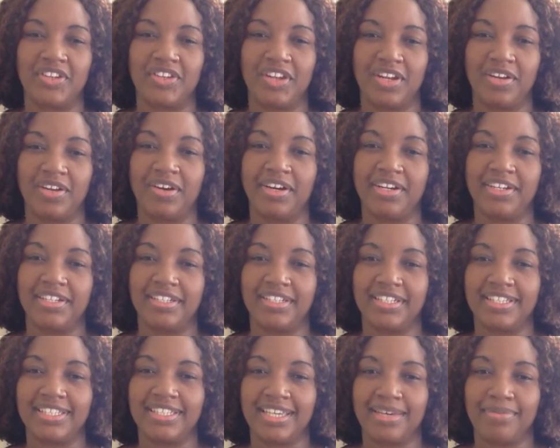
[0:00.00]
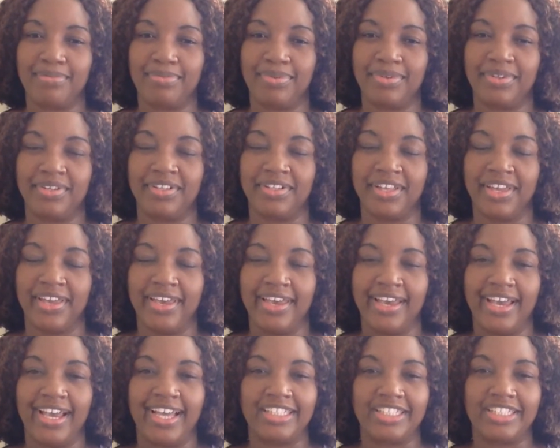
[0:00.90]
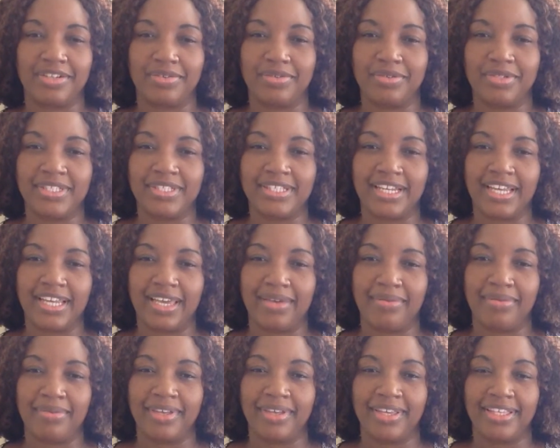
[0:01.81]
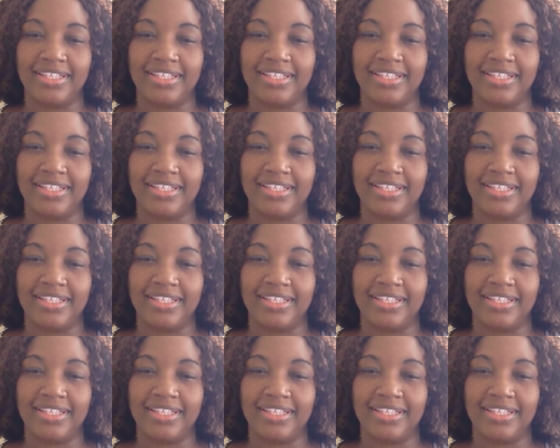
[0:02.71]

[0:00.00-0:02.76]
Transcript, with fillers: the Lord in the temple at Jerusalem,